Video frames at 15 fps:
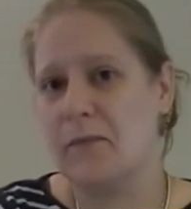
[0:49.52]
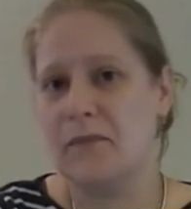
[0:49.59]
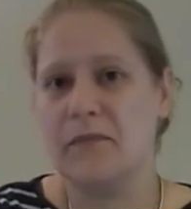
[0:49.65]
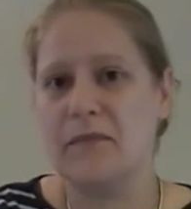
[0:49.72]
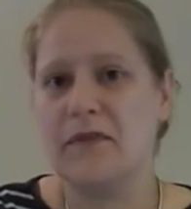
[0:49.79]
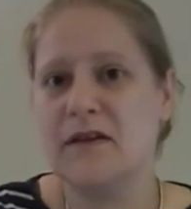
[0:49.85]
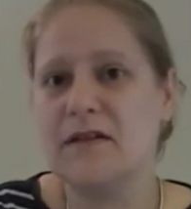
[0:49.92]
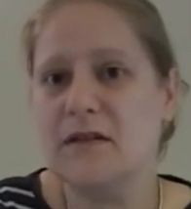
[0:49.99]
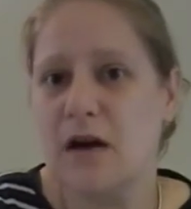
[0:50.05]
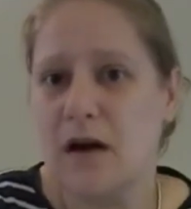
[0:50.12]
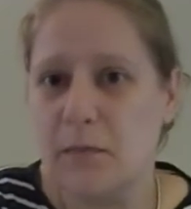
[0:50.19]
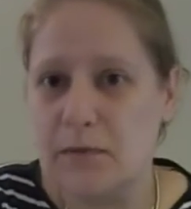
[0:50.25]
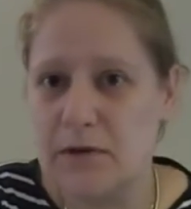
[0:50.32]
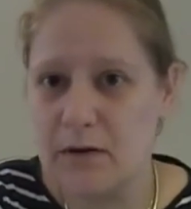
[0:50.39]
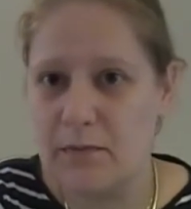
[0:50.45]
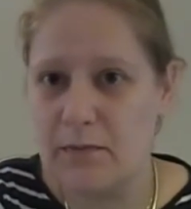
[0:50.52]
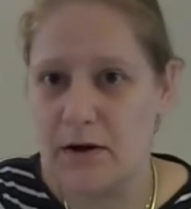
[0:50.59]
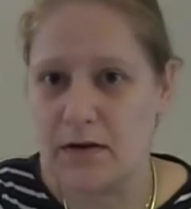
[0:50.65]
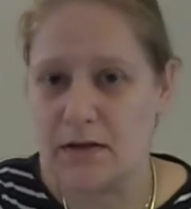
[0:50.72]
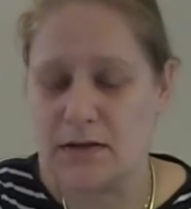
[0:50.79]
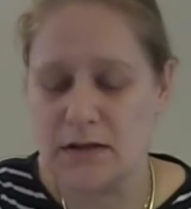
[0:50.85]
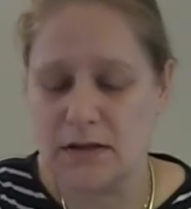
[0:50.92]
This Hobbii
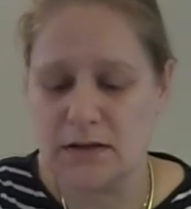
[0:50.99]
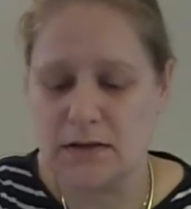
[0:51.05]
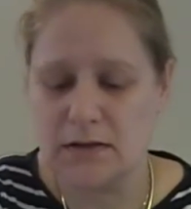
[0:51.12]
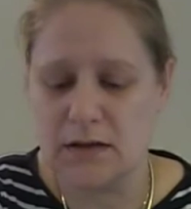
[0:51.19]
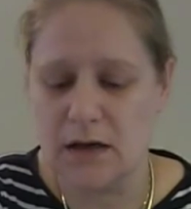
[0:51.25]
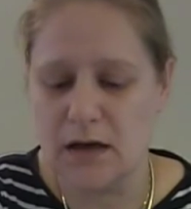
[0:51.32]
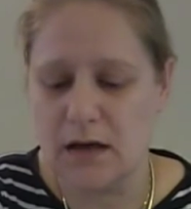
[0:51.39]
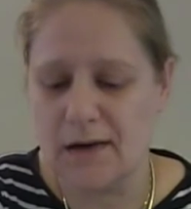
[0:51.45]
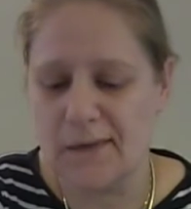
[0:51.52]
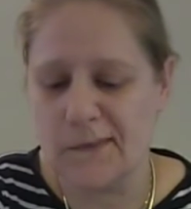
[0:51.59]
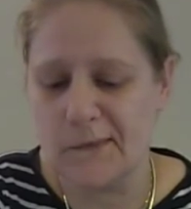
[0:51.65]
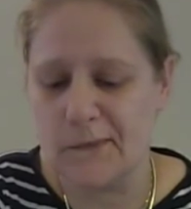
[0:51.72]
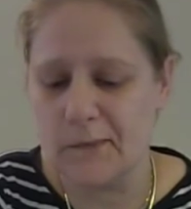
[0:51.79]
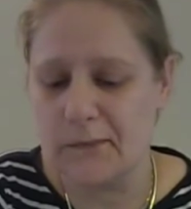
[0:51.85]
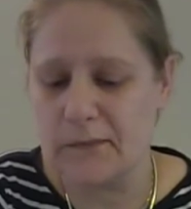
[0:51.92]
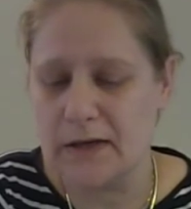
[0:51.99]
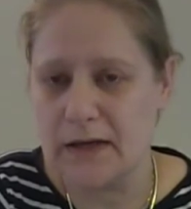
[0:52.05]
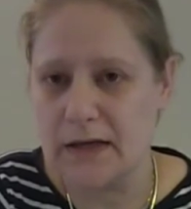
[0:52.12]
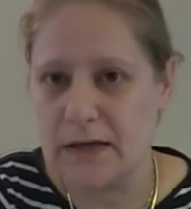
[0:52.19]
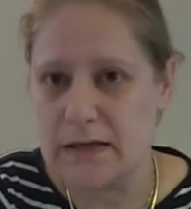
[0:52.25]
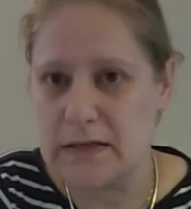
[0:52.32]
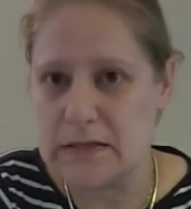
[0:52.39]
unboxing
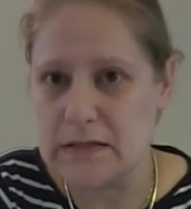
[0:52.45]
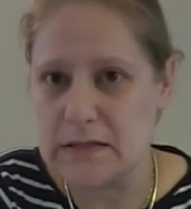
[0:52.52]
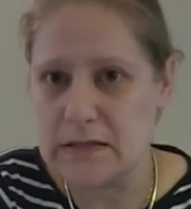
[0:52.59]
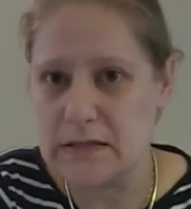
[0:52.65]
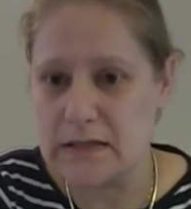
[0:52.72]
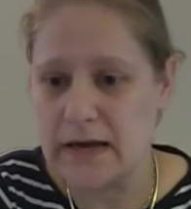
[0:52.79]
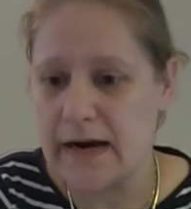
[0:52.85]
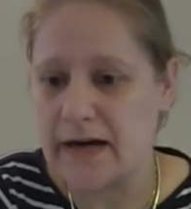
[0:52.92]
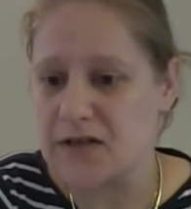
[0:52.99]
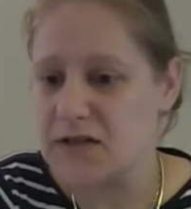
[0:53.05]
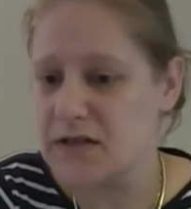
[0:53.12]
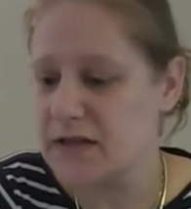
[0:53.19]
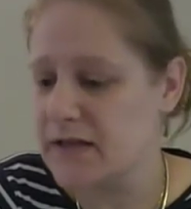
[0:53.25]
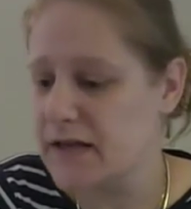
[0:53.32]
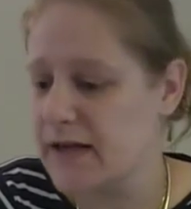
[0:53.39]
is actually,